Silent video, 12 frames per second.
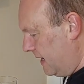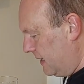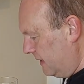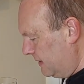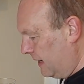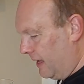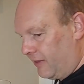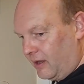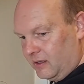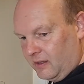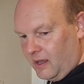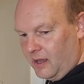getting it
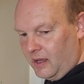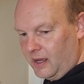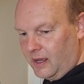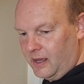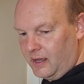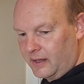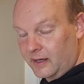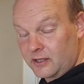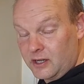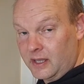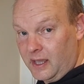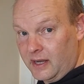together and
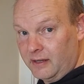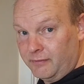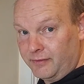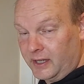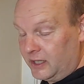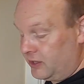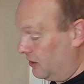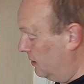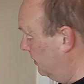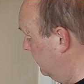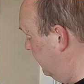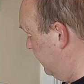actually getting it finished.
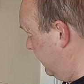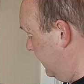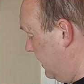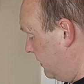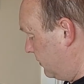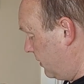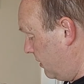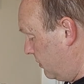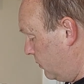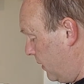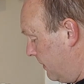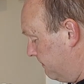
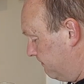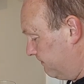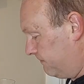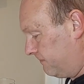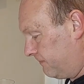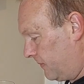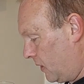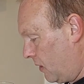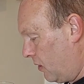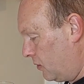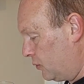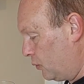So
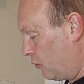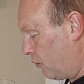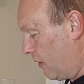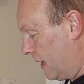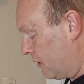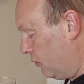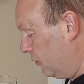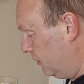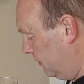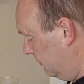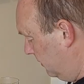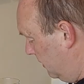I shall crack
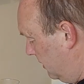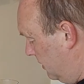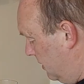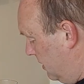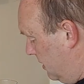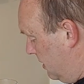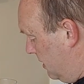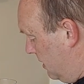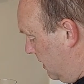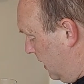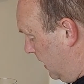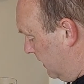on
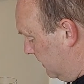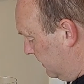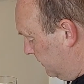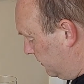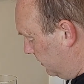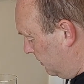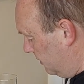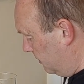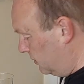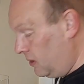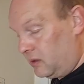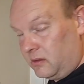and
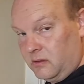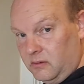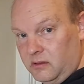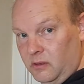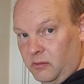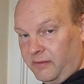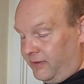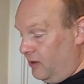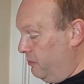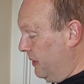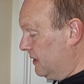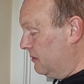just do a
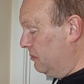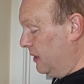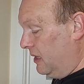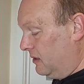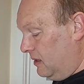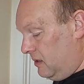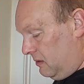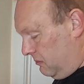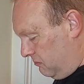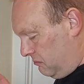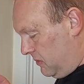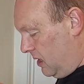few bits and pieces
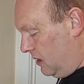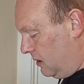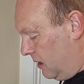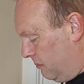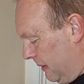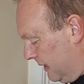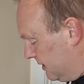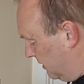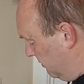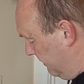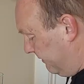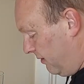and come back to
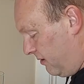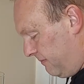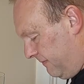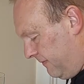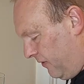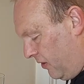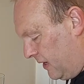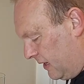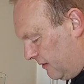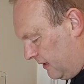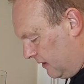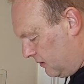you if I find
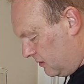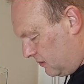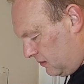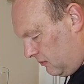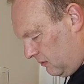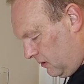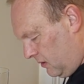anything that's